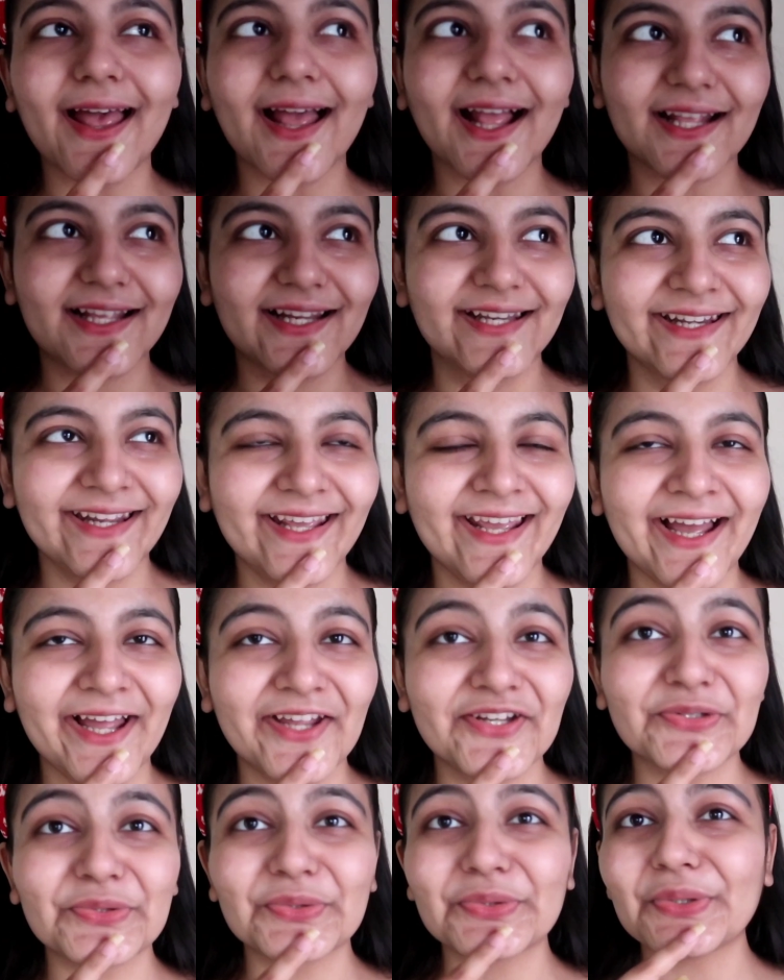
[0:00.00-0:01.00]
acne,
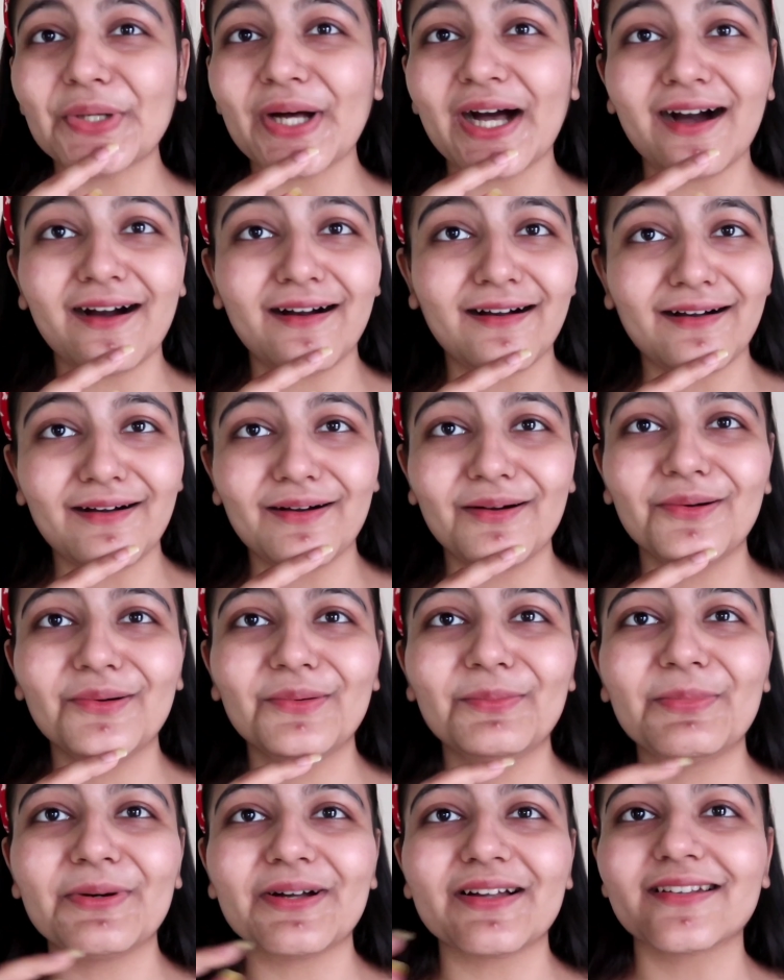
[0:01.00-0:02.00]
I don't know
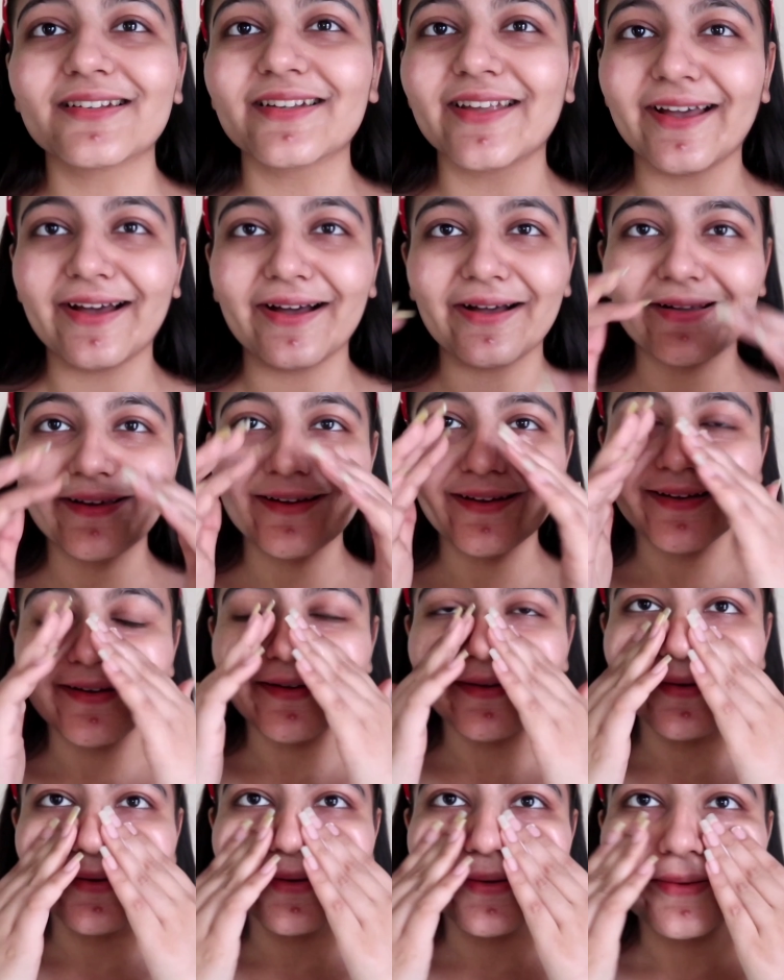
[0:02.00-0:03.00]
how, but yeah.
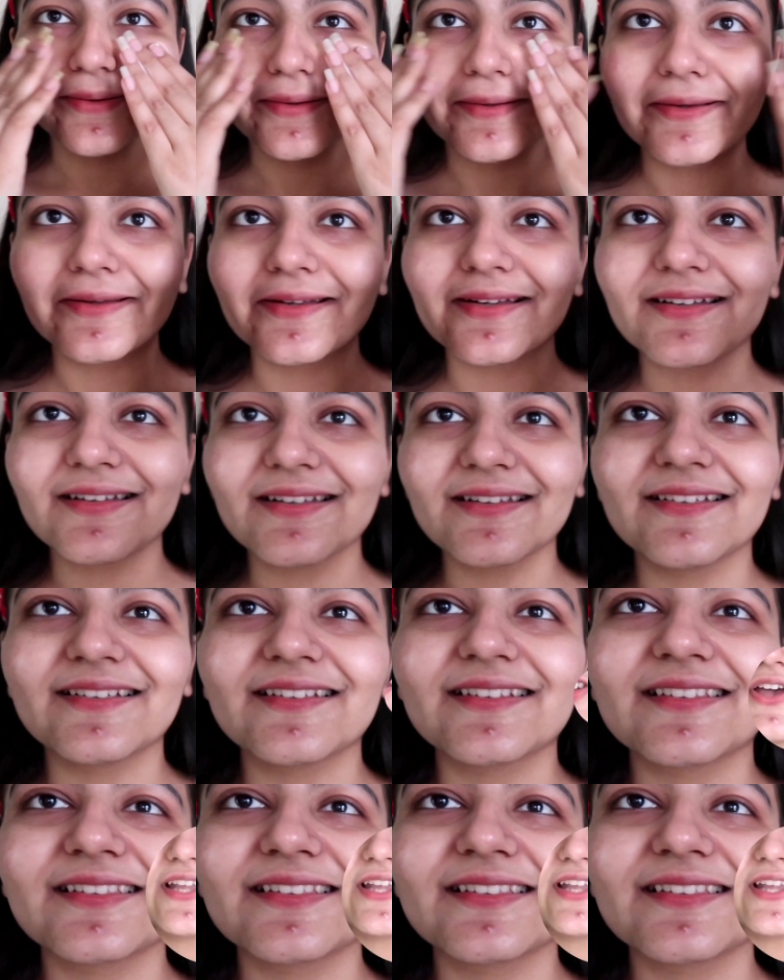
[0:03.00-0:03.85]
Also